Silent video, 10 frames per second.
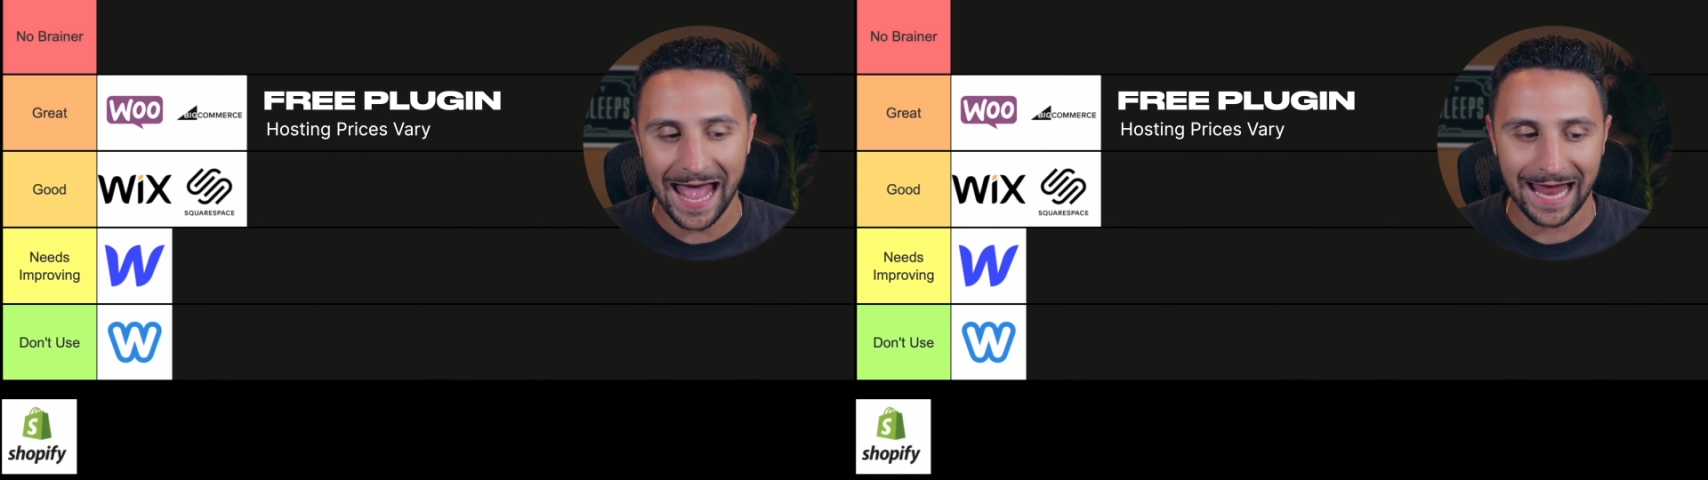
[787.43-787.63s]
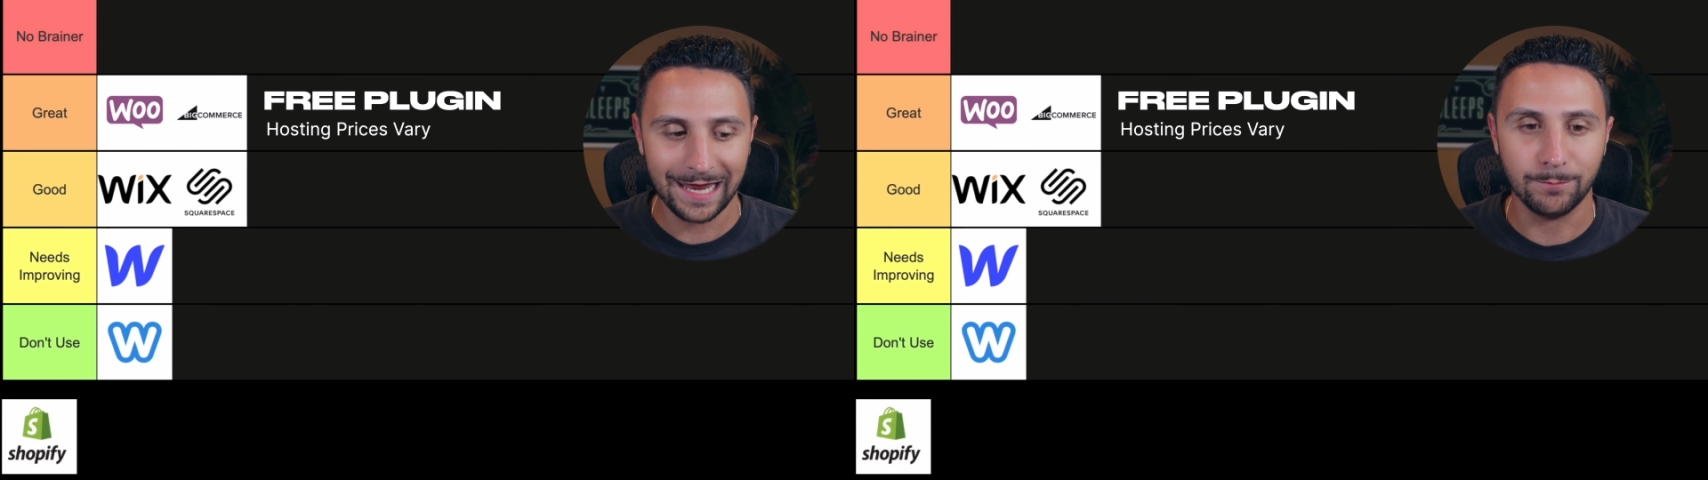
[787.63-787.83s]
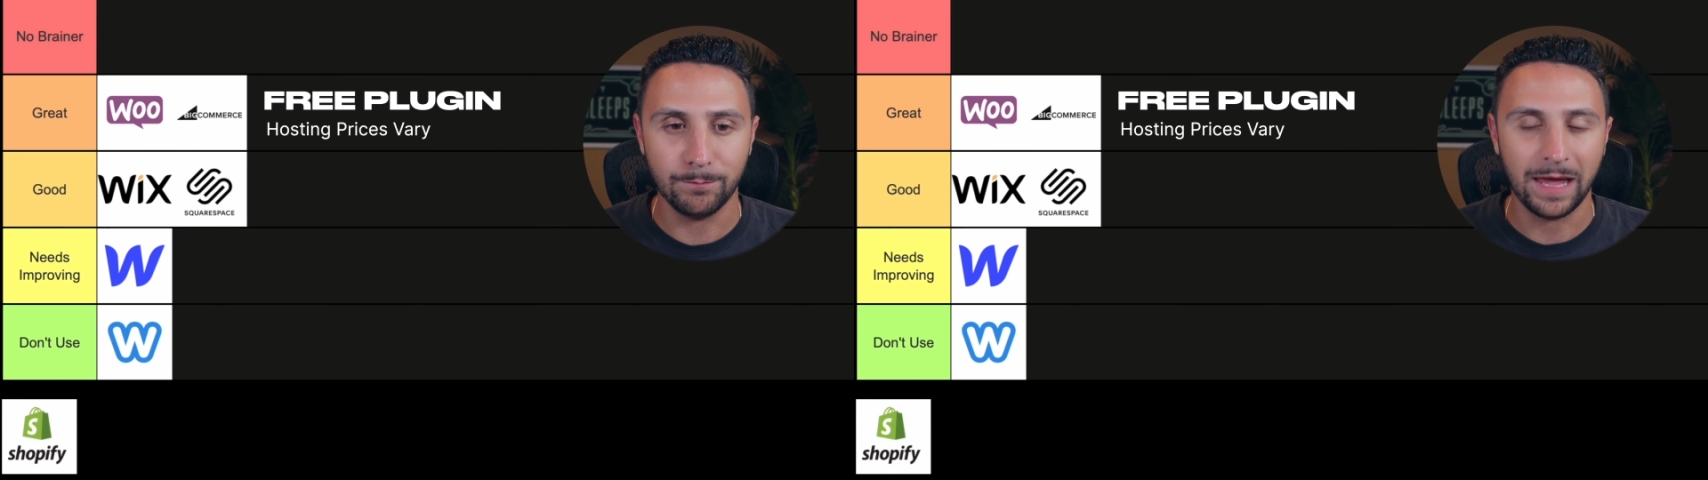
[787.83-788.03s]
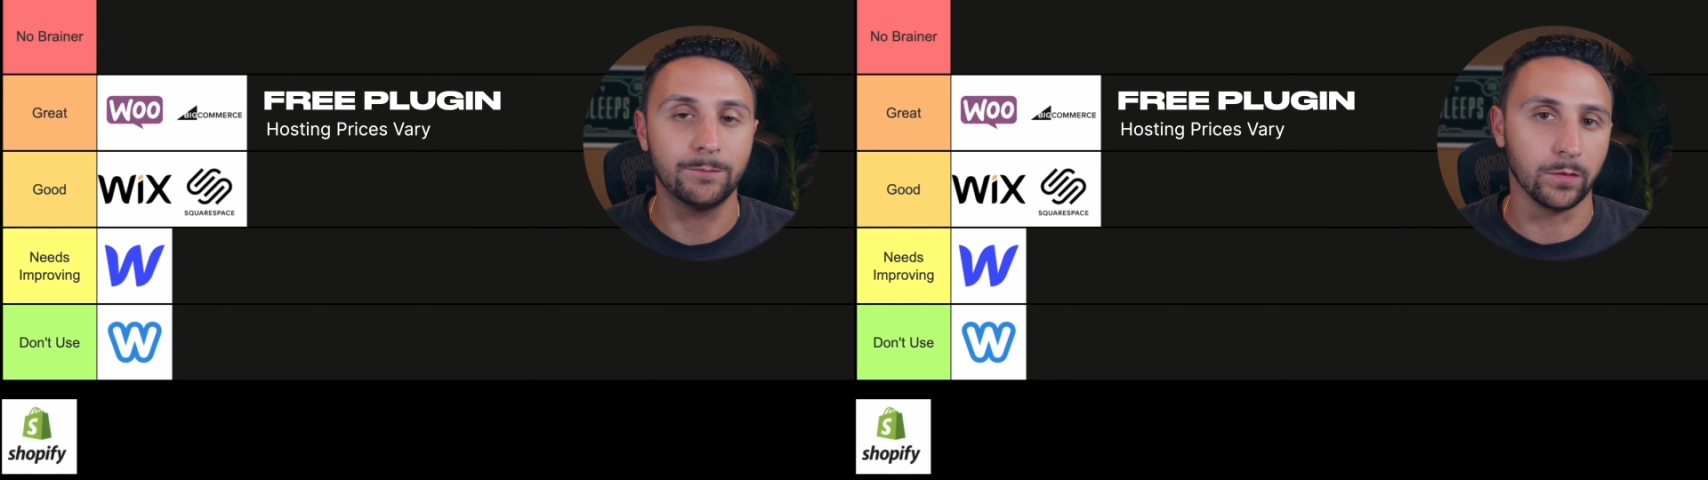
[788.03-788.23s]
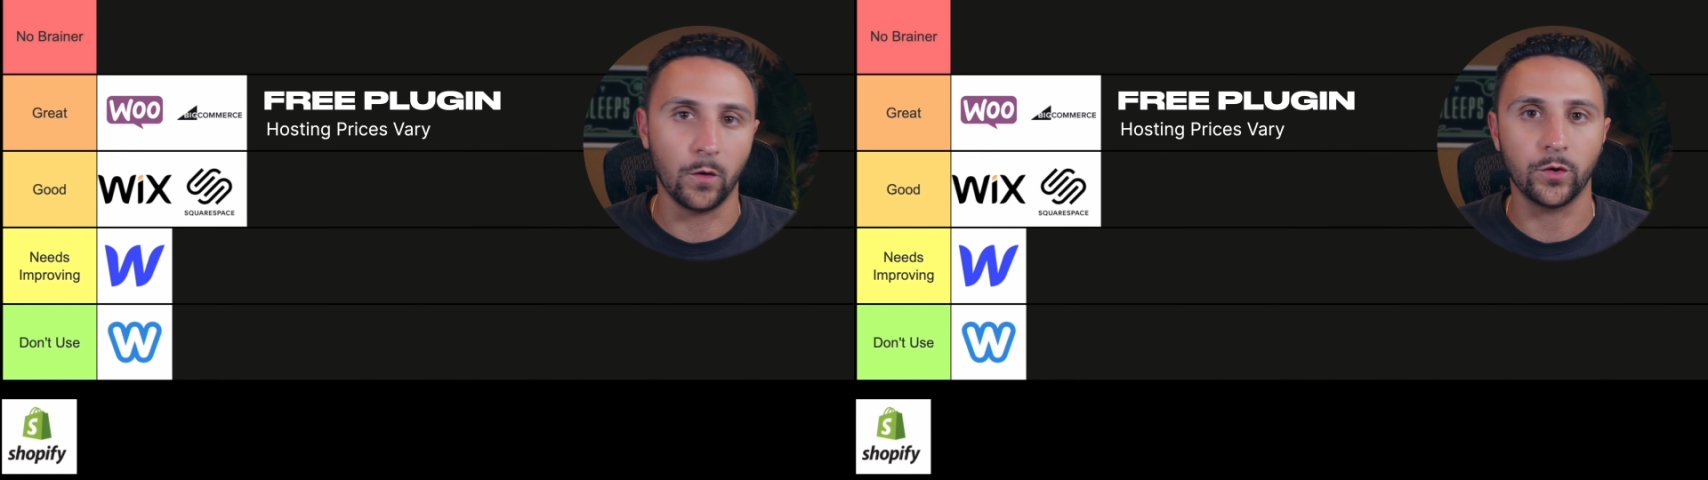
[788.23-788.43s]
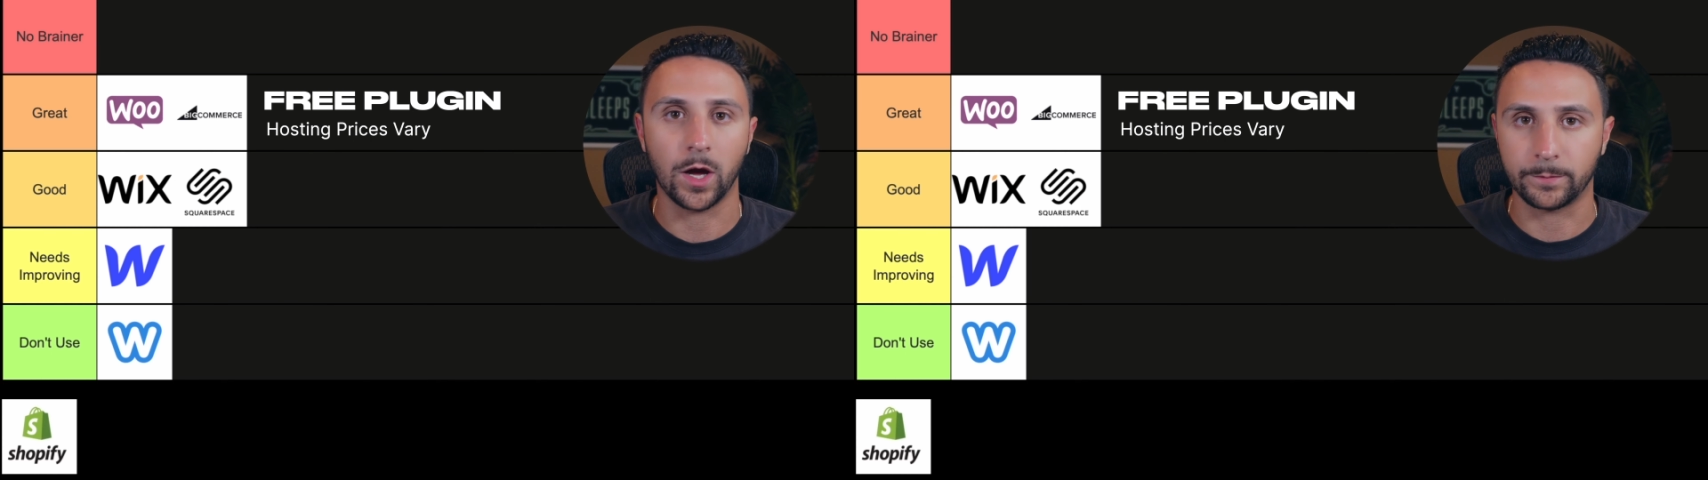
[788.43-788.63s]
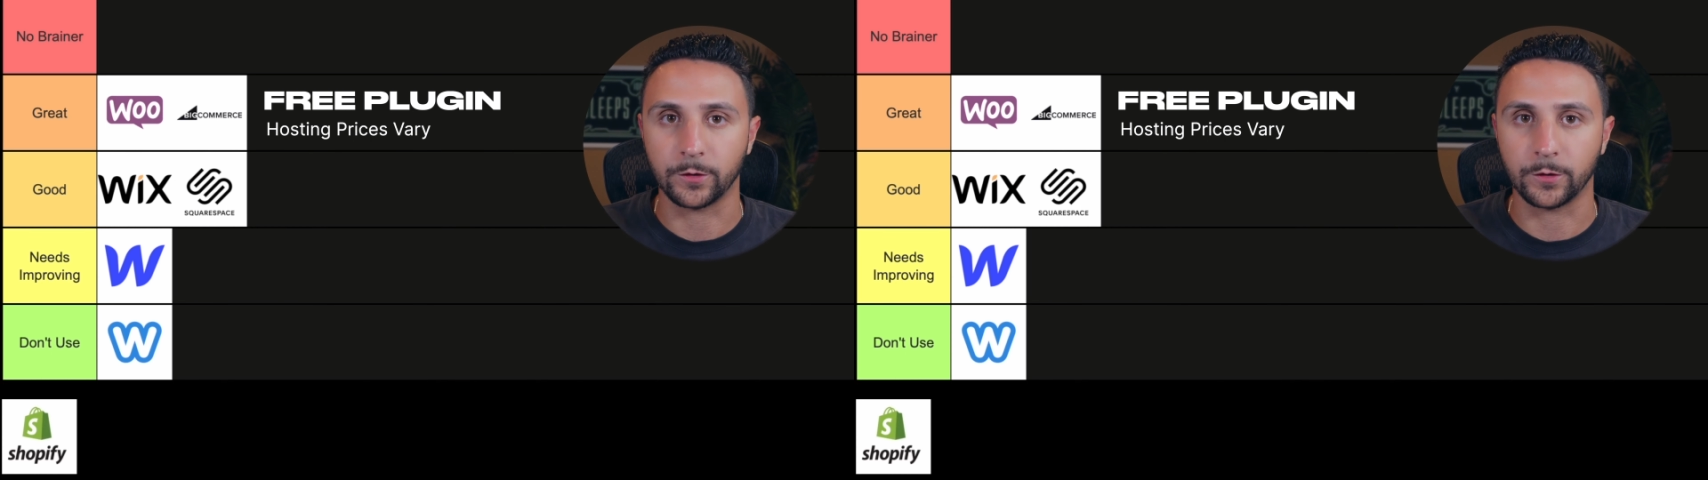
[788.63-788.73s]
and it may bloat up